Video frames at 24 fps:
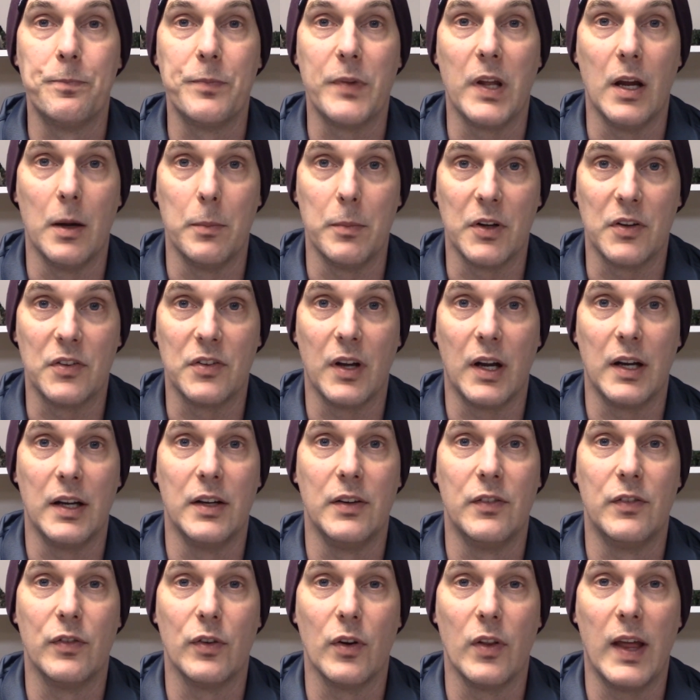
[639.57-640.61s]
I'm
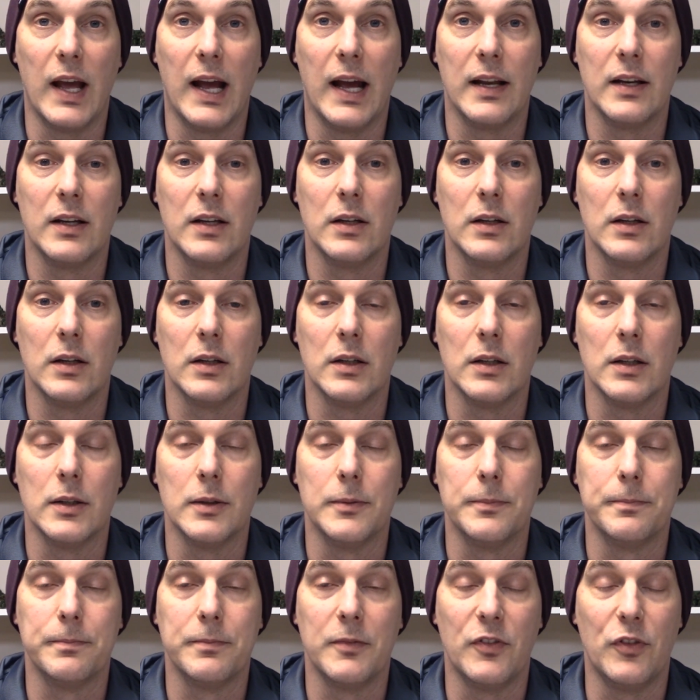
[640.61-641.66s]
excited for that.
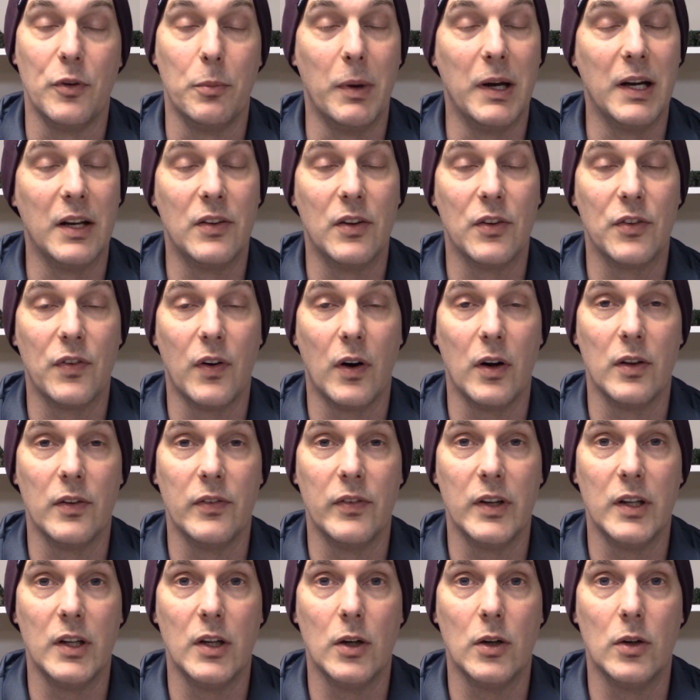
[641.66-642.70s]
If you made it this far in the
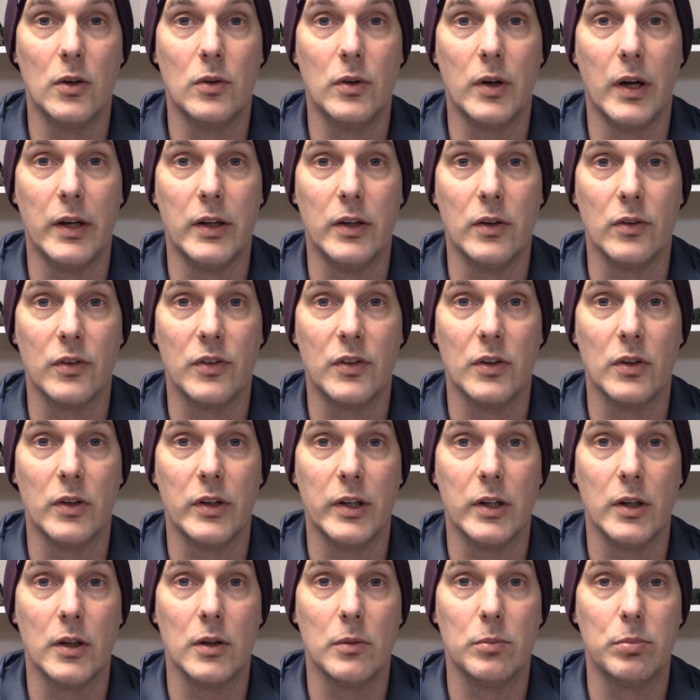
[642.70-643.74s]
video and you're still
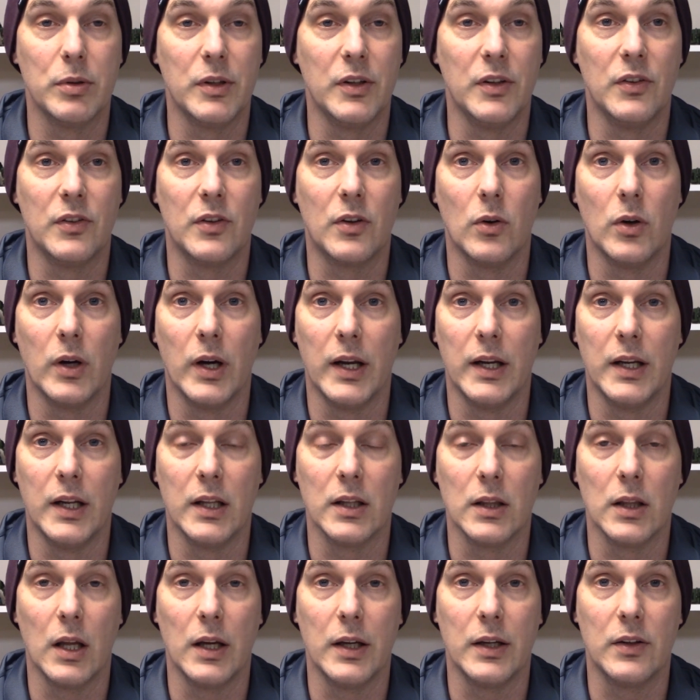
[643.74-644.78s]
here, please go ahead
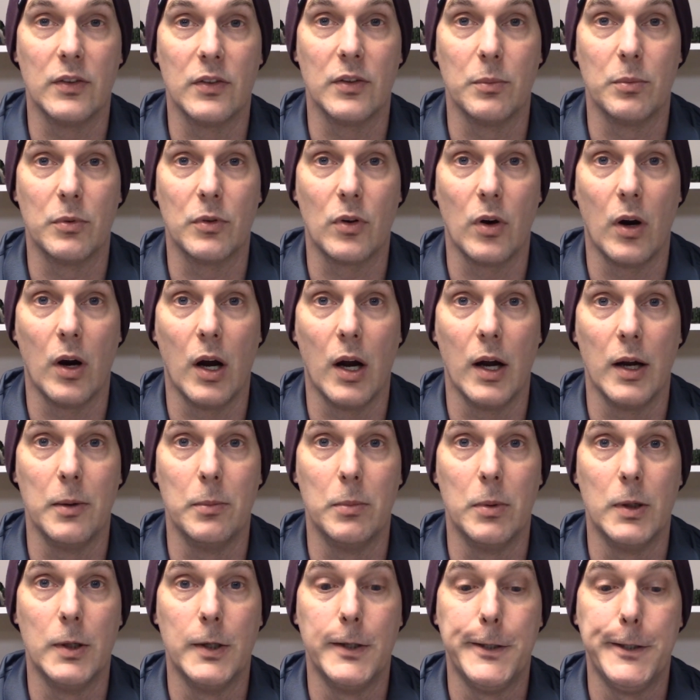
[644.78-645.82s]
and like,
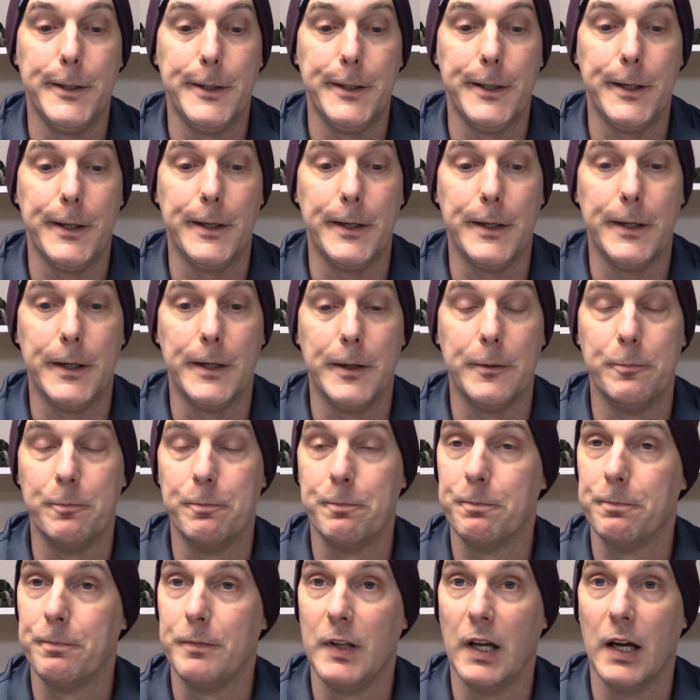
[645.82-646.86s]
subscribe.
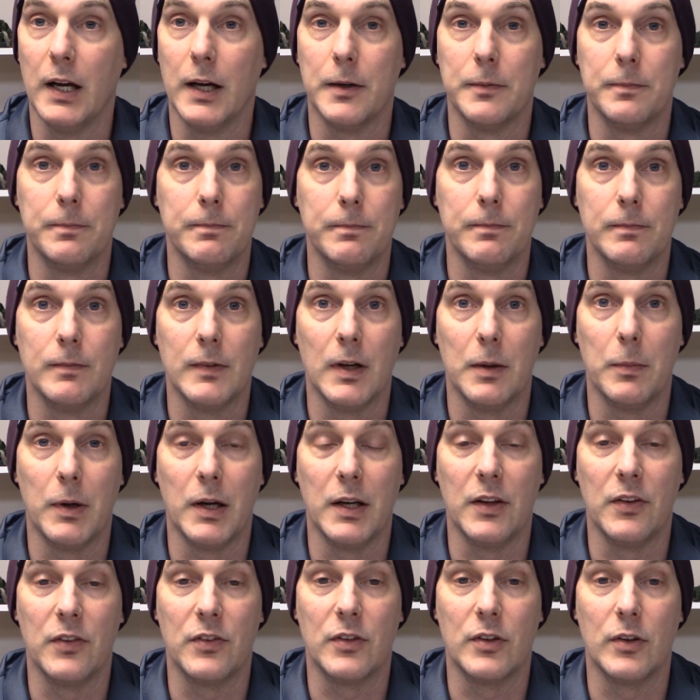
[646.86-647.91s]
Yeah, I'm
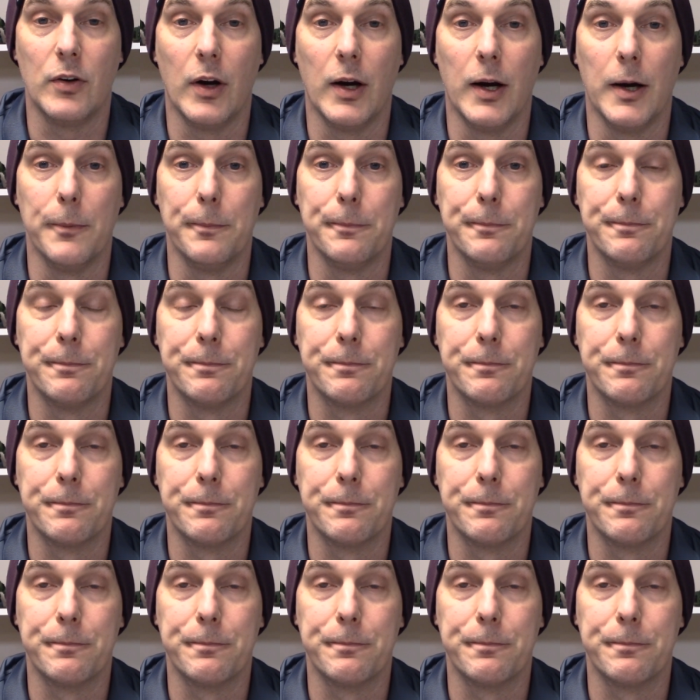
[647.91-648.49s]
on Instagram.